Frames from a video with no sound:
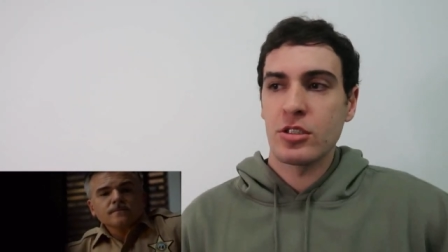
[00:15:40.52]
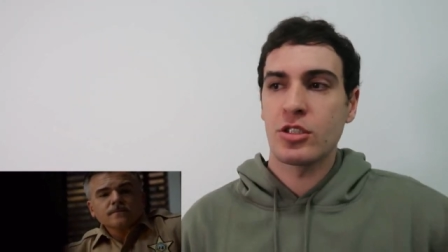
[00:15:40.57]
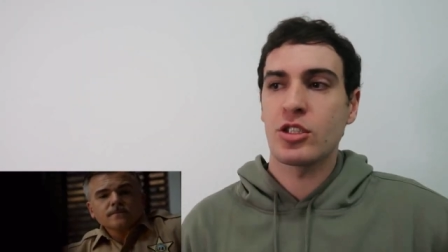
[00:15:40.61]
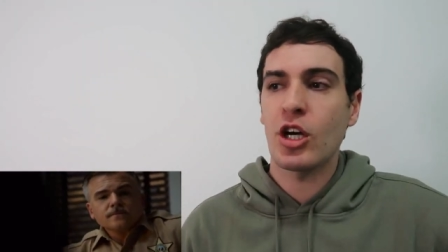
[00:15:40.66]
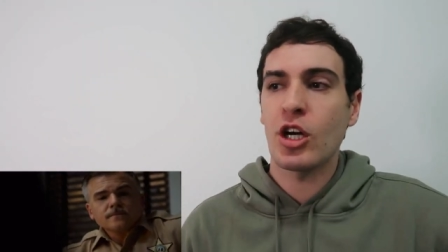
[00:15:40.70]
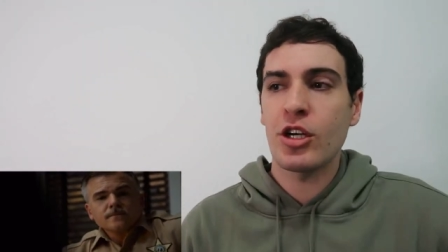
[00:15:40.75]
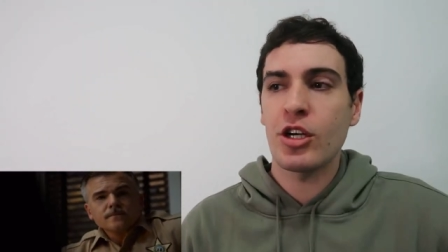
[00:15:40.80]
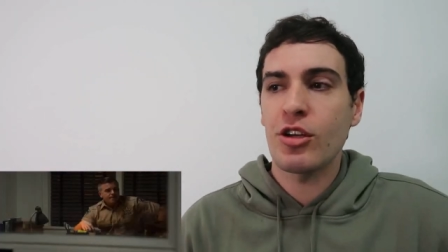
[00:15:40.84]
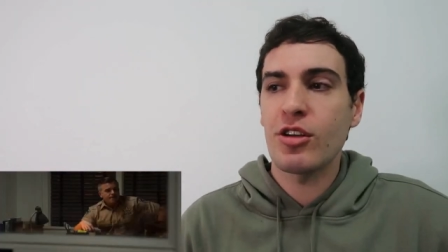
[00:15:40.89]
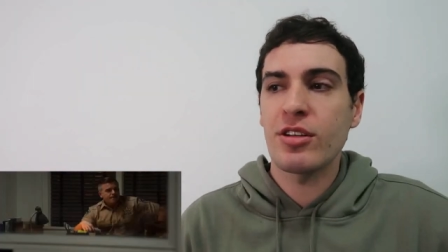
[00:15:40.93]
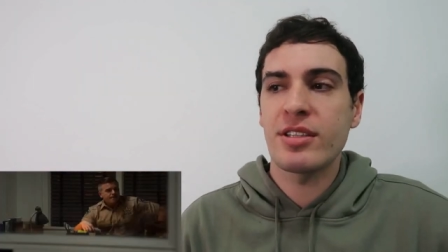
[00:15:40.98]

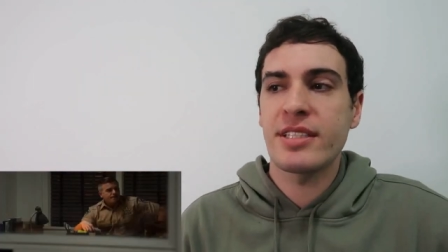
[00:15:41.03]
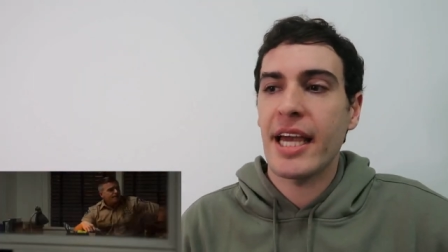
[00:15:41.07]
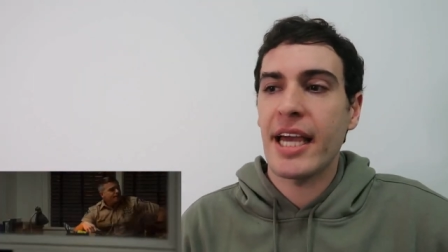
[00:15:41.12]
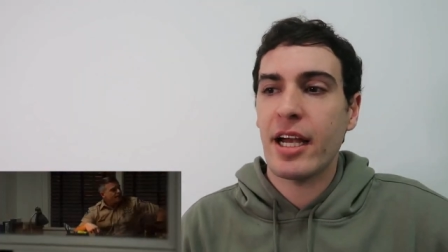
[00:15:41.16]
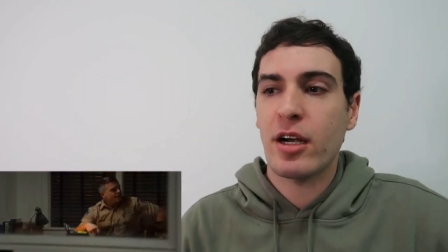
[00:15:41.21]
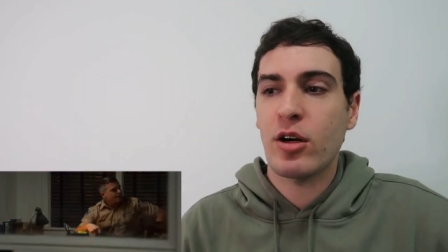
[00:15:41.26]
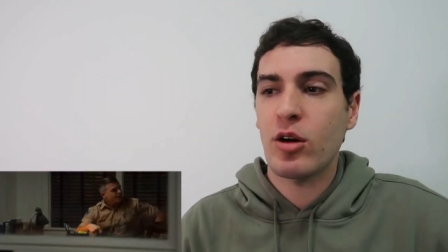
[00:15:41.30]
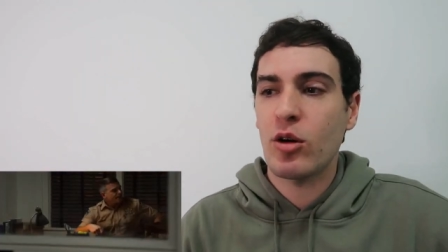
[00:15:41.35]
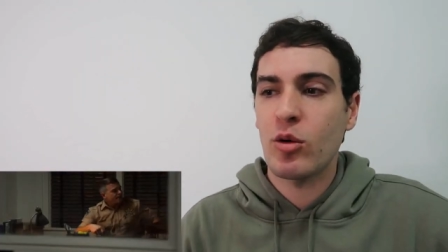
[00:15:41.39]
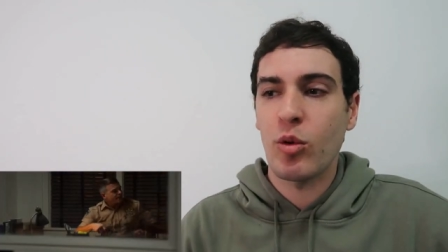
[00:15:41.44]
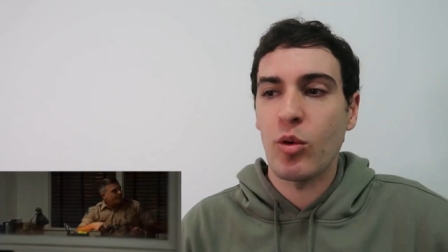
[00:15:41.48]
Don't you
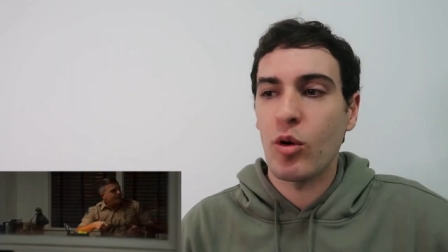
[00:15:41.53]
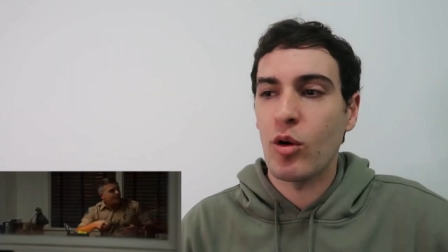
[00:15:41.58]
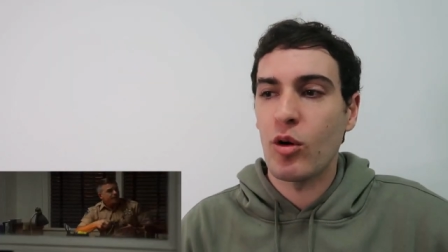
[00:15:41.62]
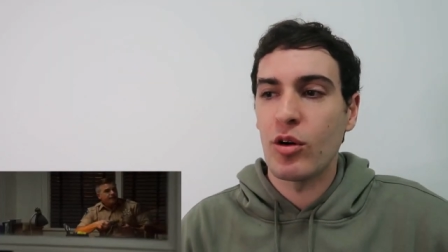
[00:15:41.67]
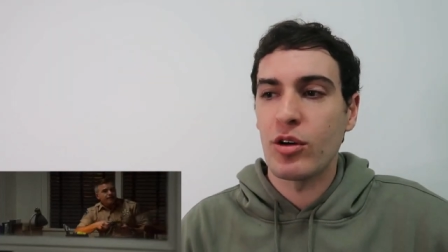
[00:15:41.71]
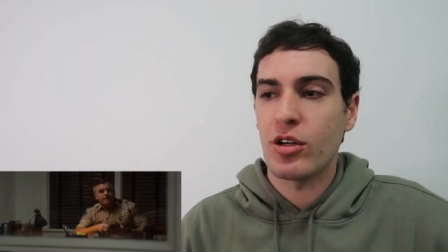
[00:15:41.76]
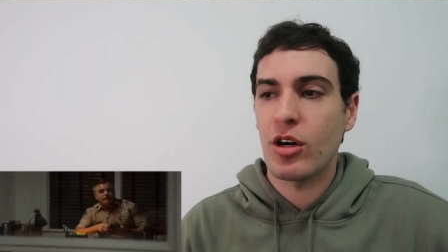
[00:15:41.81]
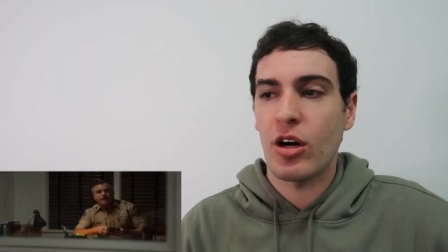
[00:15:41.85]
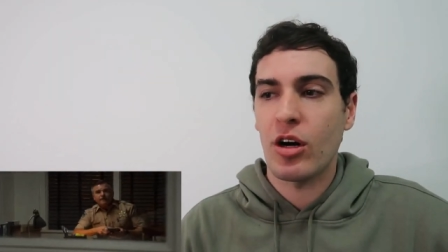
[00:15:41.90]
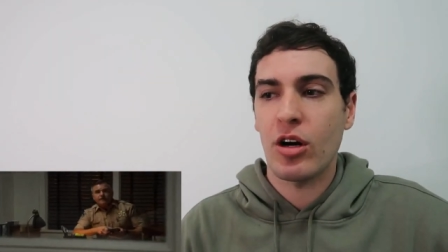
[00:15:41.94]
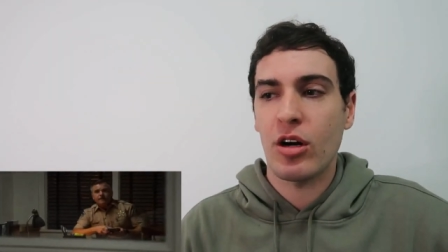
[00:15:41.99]
dare call
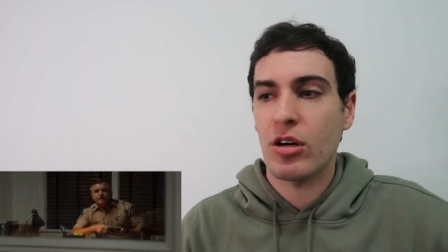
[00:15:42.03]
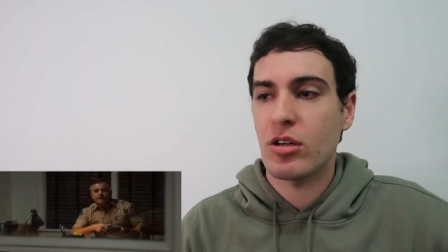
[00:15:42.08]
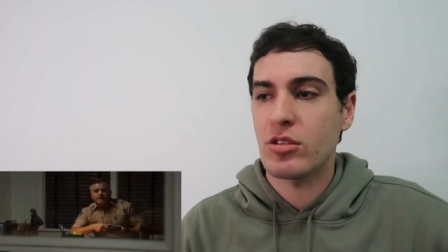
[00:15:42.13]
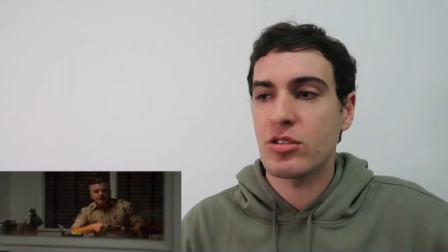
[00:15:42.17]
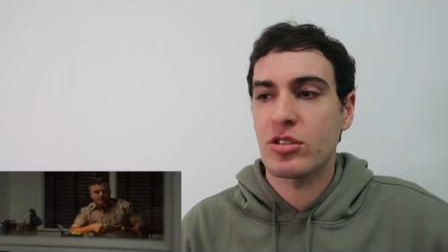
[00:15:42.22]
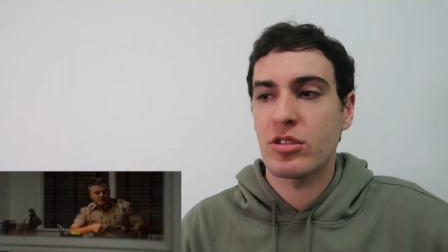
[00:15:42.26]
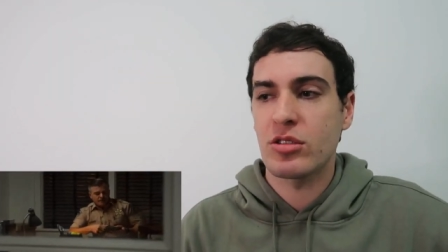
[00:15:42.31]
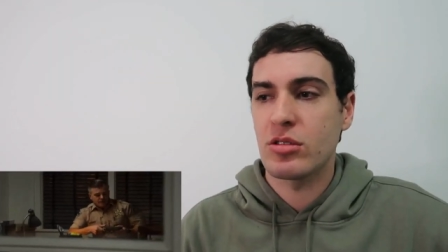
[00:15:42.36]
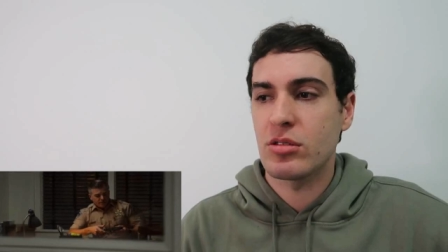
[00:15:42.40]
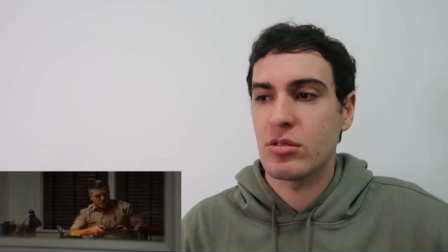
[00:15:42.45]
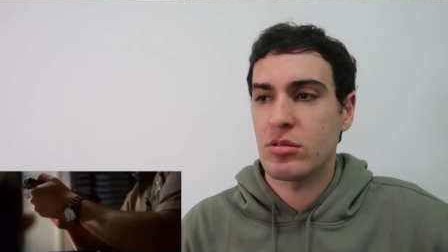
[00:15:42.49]
Ward.
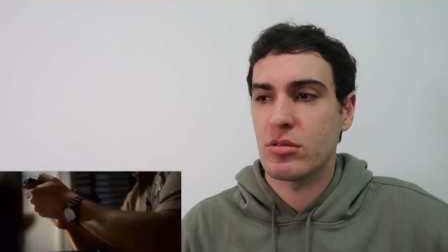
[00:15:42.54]
Oh.